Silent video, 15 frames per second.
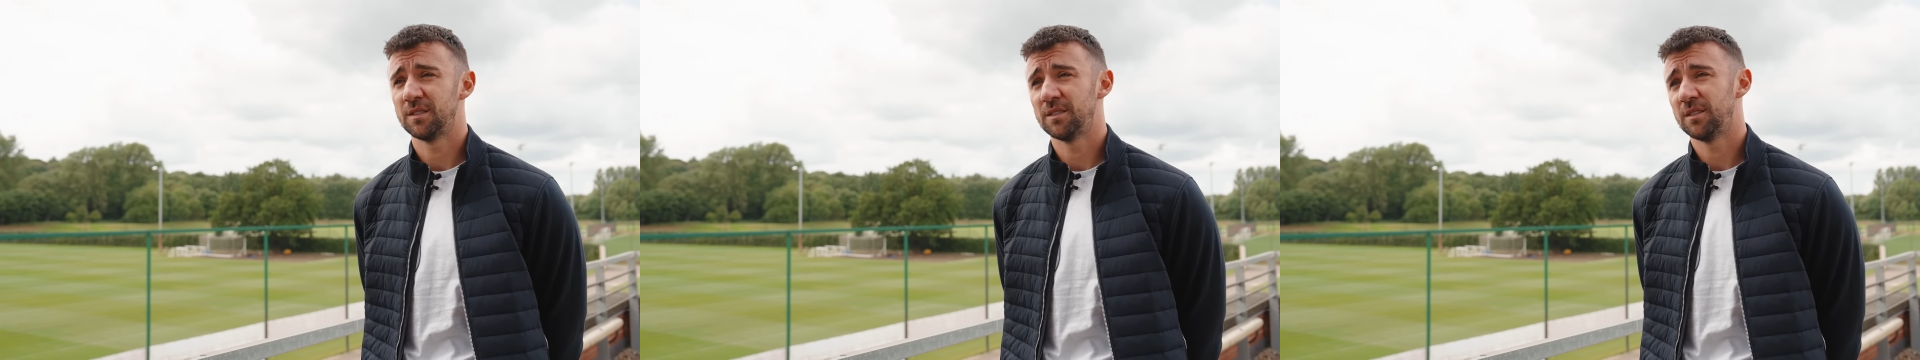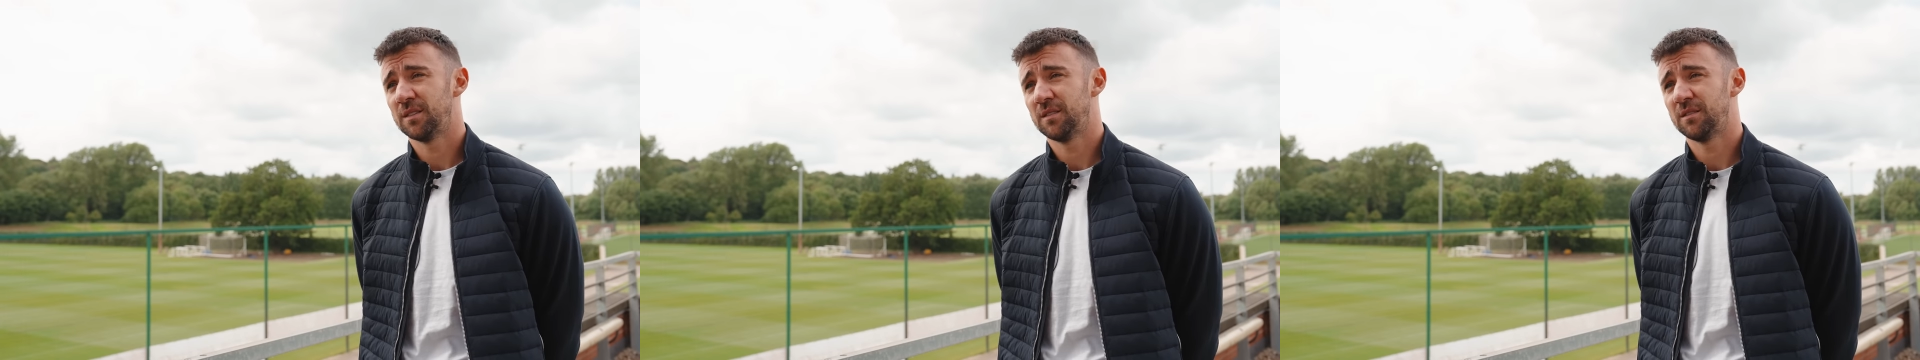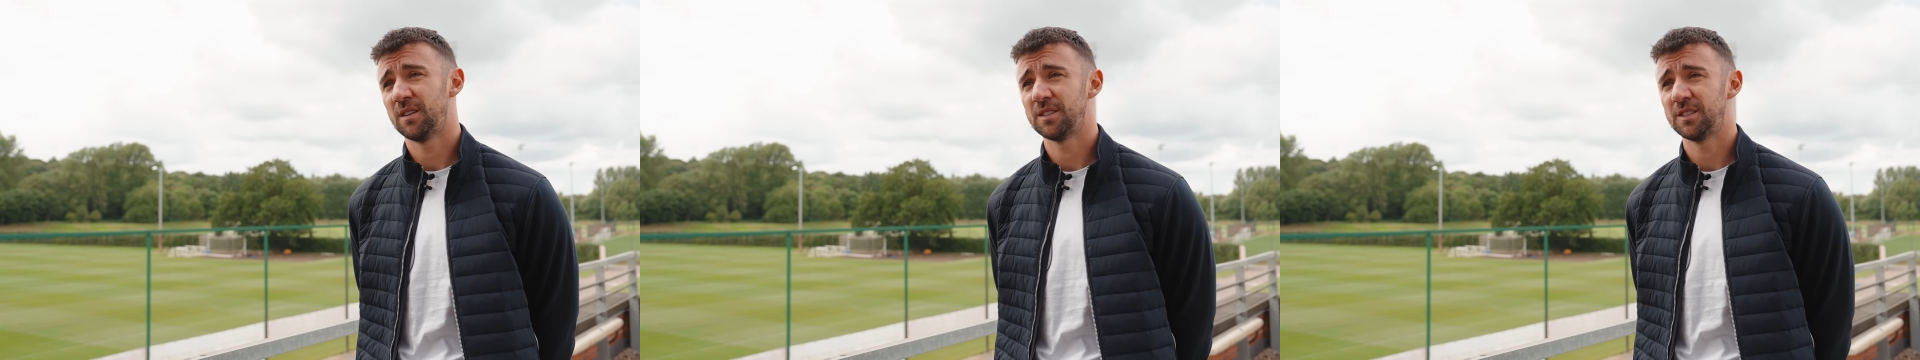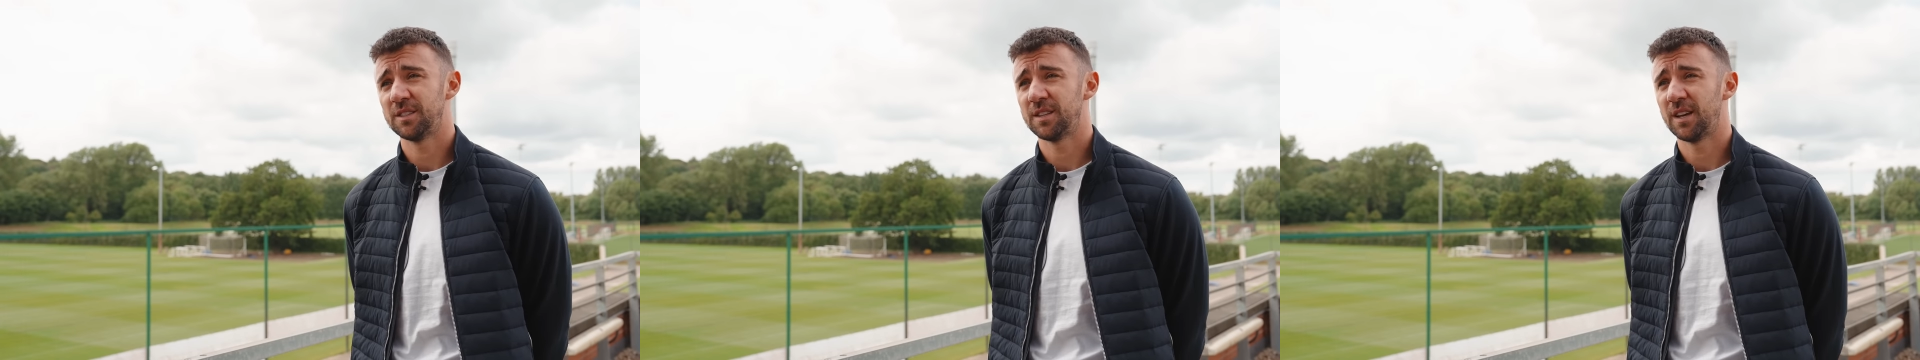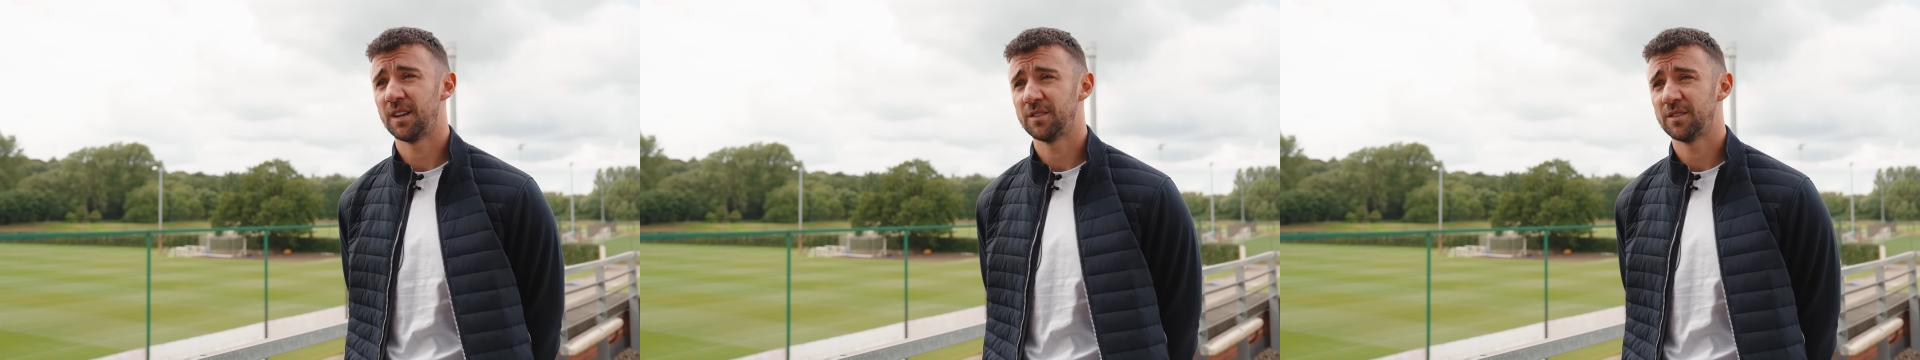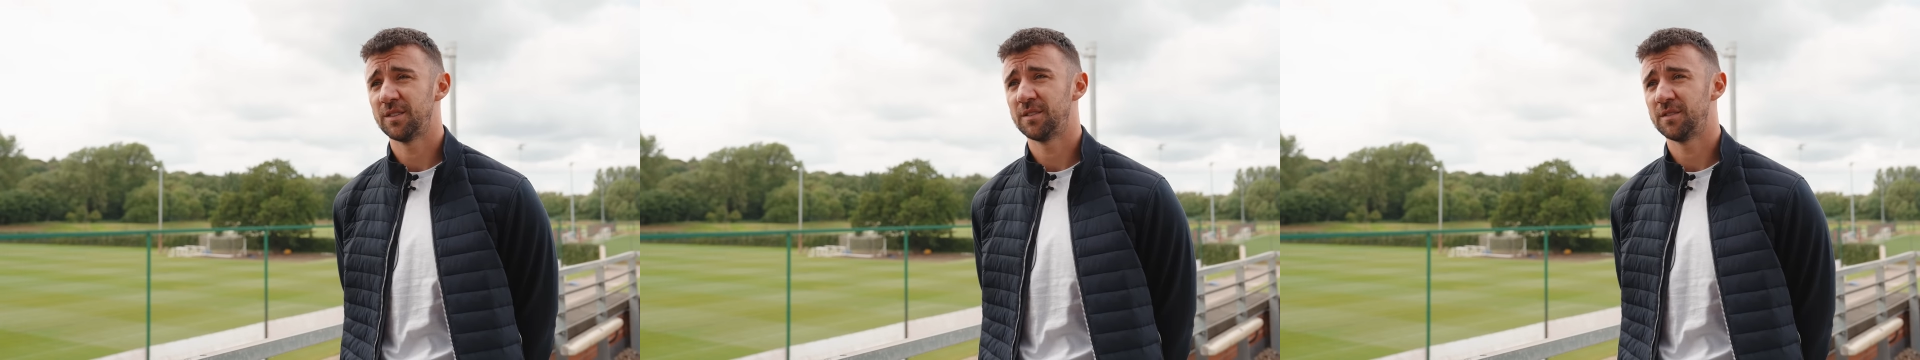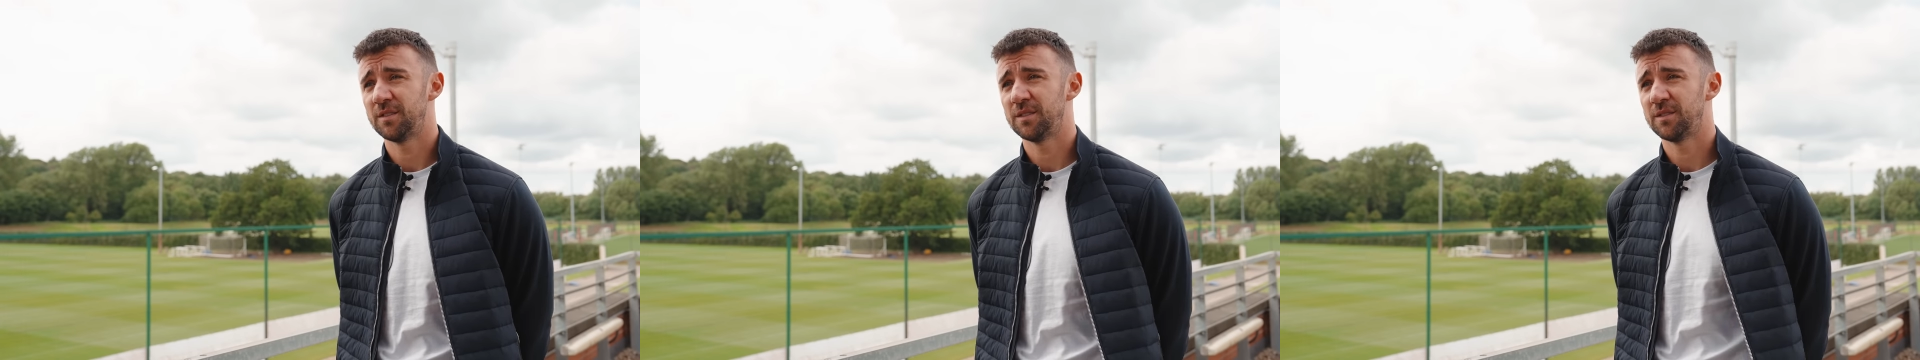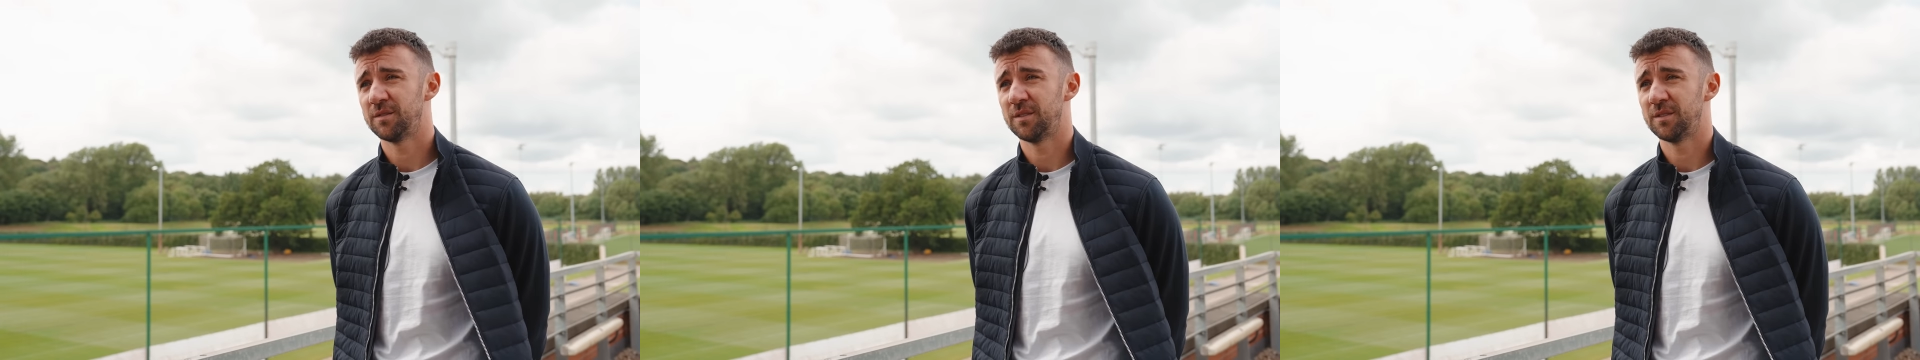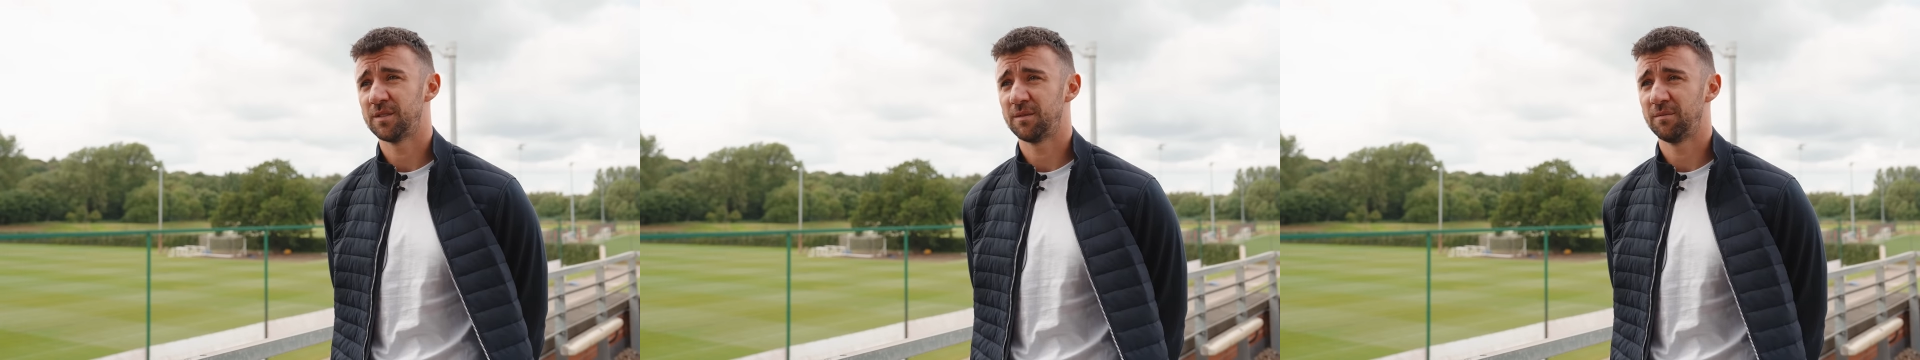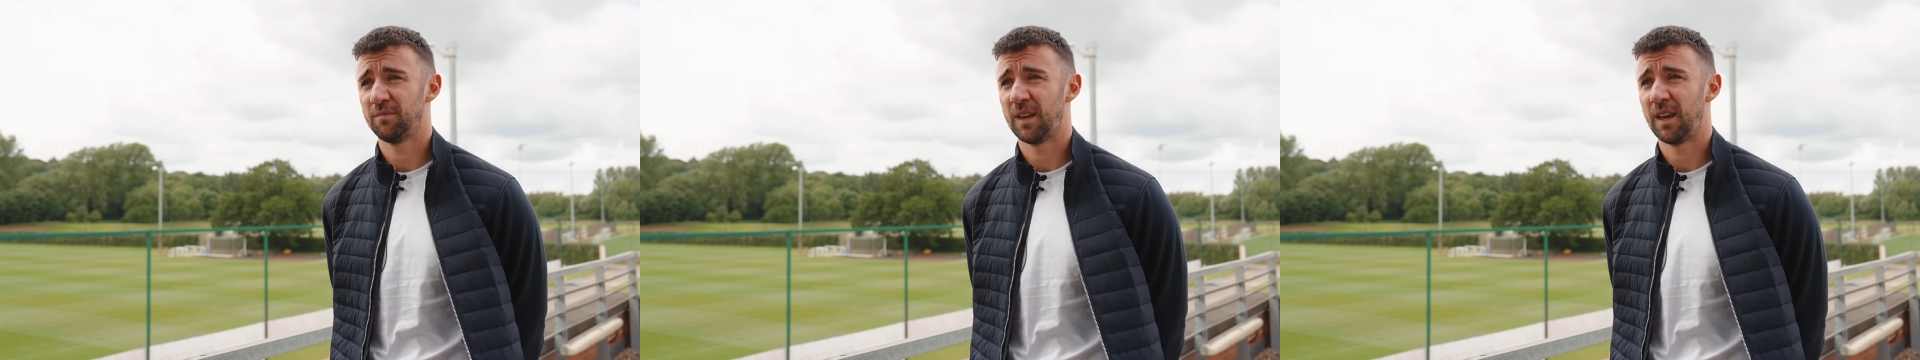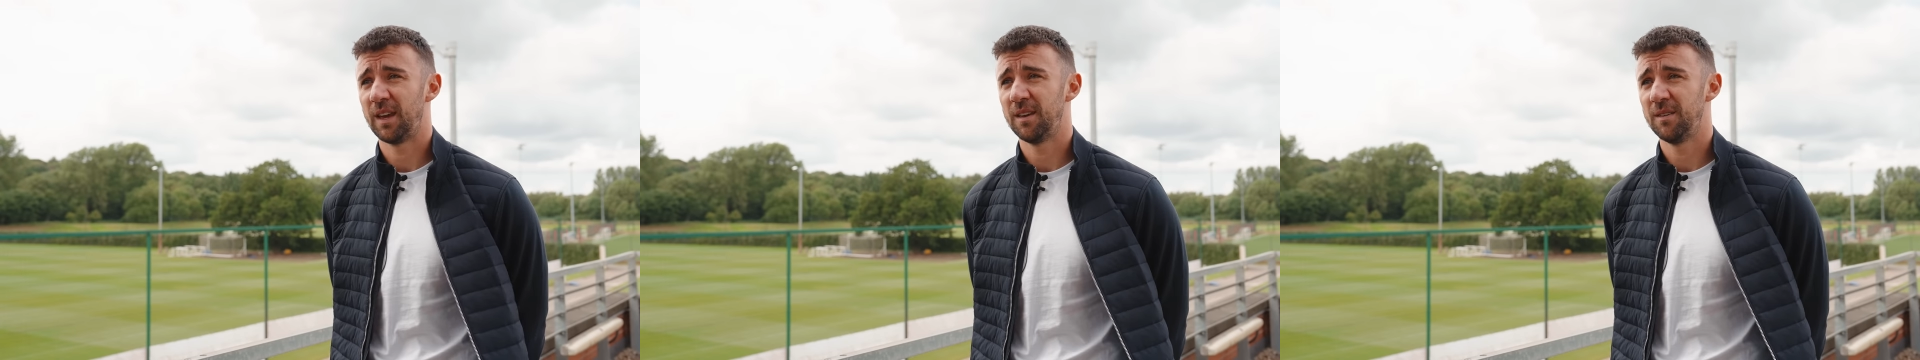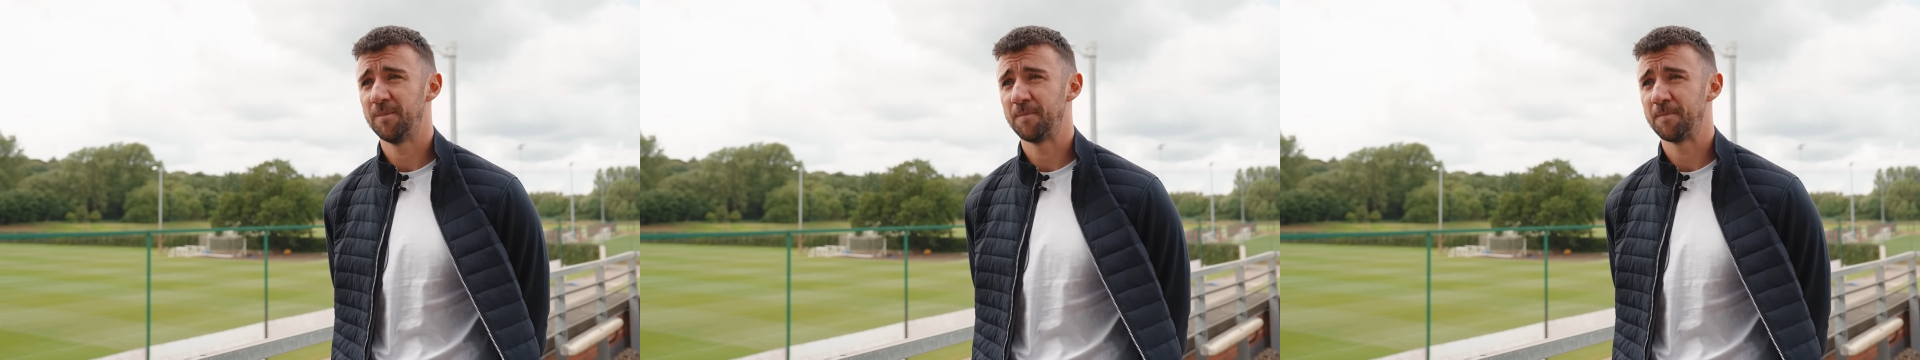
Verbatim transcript: Uh, as you said, it's, it's, it's, it's key